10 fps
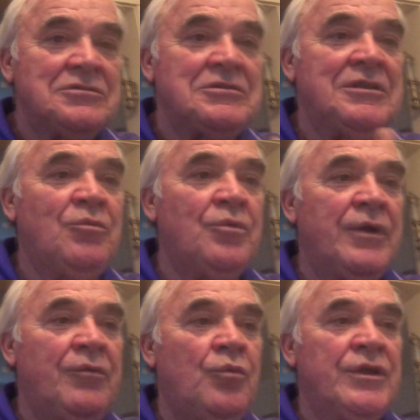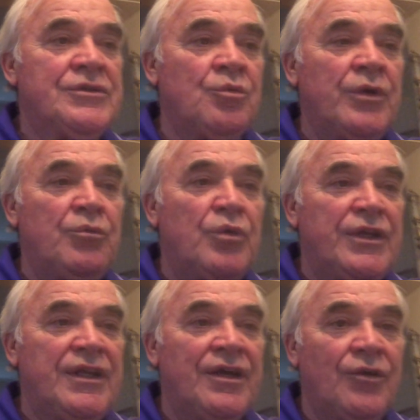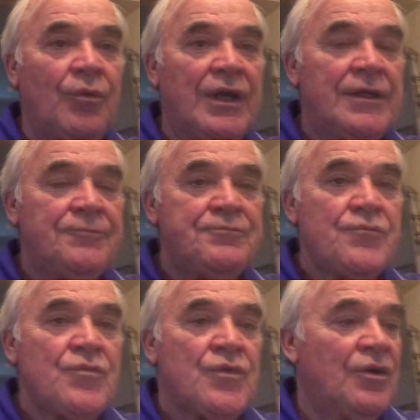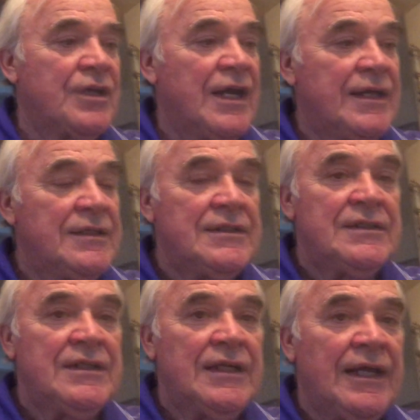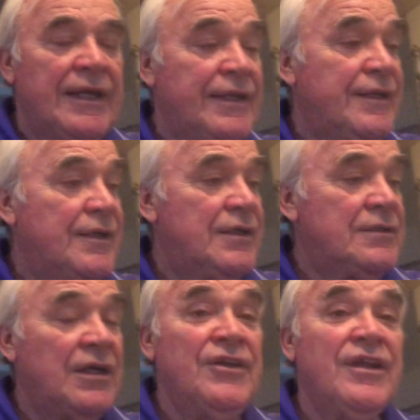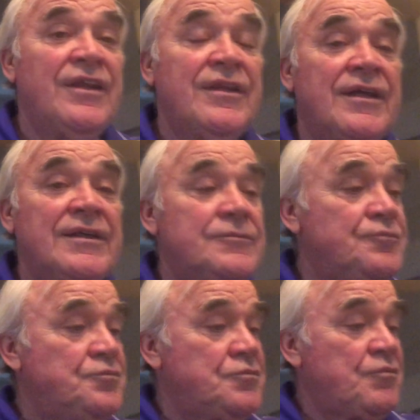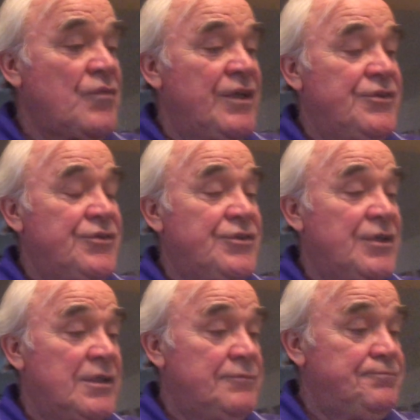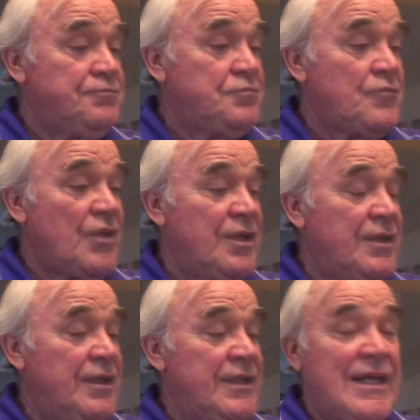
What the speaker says: it's a win-win the other way, okay? And another thing is he